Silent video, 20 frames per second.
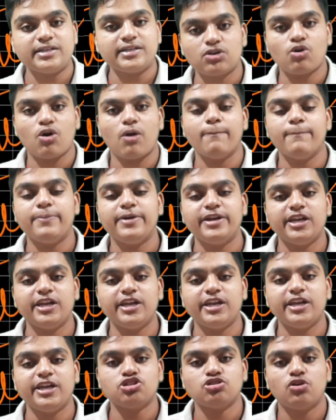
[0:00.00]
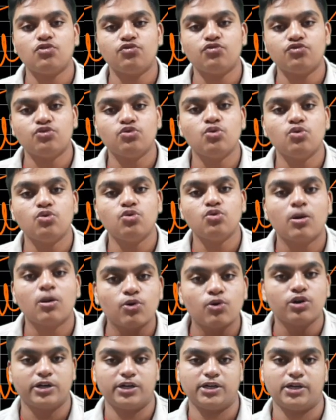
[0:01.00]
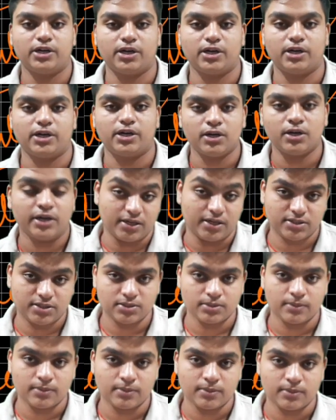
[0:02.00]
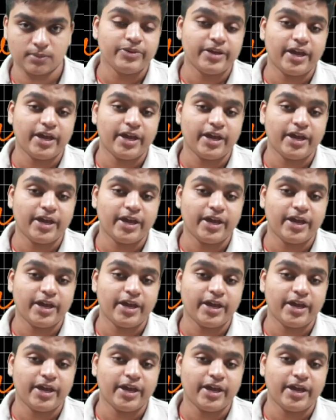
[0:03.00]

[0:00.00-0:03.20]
is a combination of two or more ducts.